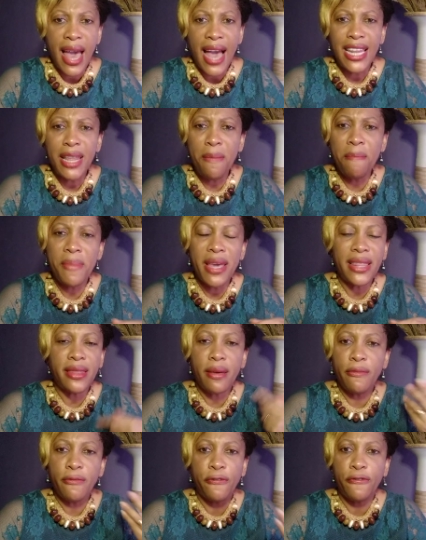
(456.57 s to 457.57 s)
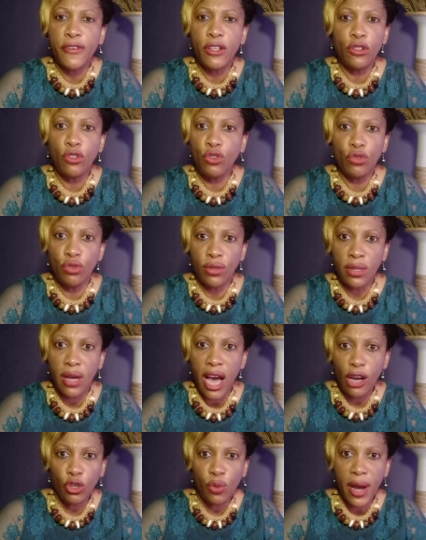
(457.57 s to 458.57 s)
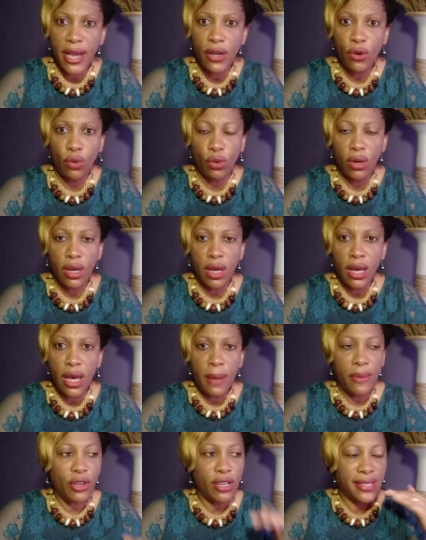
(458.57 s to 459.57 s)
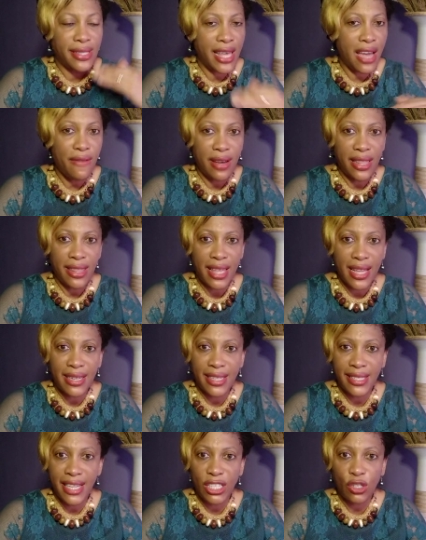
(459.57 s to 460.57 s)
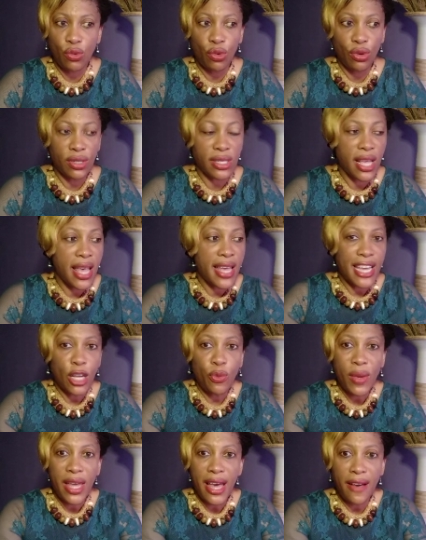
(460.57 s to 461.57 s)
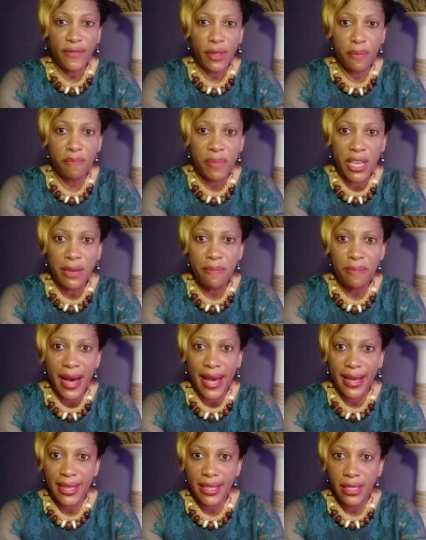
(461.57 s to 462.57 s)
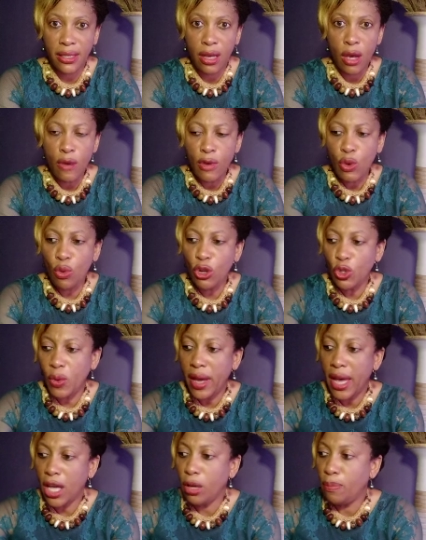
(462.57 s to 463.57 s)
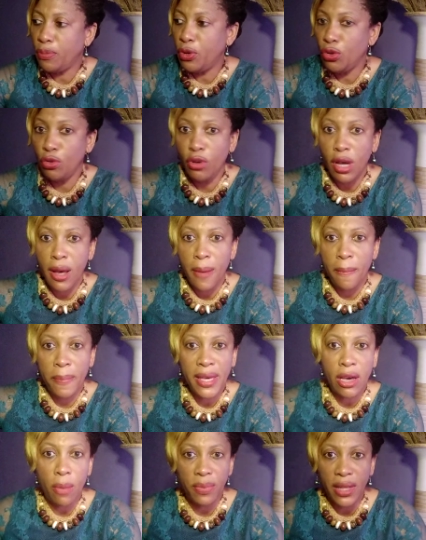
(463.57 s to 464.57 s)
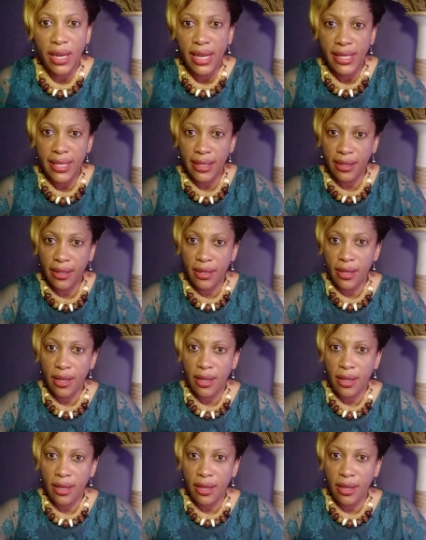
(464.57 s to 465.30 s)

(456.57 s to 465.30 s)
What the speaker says: And it made them feel good. How do I know? Because there and then they said to us, can we have the bean bags? We want to help you pick up the litter.